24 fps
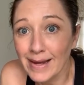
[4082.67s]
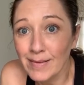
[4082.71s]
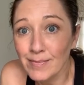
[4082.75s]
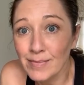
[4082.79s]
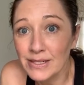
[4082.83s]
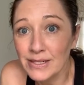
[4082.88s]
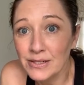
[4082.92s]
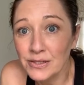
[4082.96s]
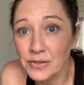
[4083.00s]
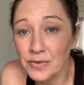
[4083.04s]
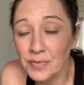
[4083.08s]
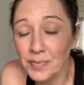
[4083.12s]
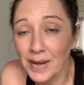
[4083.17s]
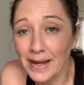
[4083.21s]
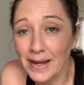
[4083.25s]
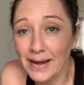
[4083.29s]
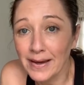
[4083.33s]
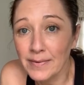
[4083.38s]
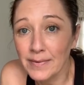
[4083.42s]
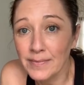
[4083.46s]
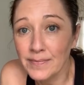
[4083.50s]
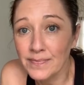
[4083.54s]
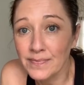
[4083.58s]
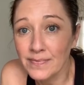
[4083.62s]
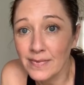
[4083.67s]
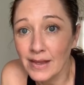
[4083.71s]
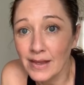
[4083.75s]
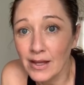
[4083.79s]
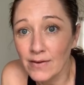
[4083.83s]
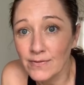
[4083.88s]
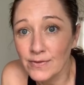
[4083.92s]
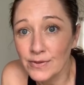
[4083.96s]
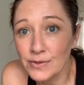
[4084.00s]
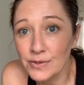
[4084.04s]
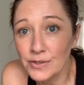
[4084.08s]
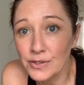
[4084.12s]
I miss you, Pam.
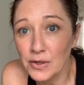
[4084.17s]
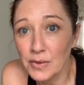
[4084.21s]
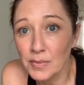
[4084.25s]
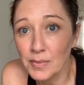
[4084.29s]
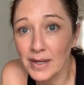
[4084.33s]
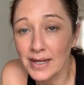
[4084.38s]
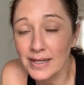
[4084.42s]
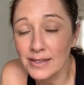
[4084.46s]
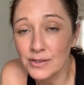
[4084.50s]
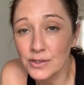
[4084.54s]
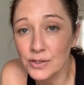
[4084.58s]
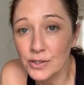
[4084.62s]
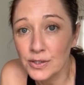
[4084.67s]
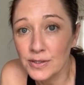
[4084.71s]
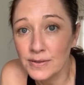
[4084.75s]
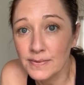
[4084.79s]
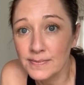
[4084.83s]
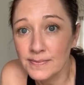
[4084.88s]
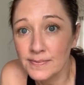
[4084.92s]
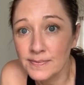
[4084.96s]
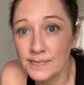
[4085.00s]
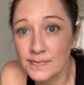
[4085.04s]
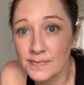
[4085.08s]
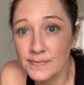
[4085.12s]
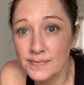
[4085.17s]
Love you so much.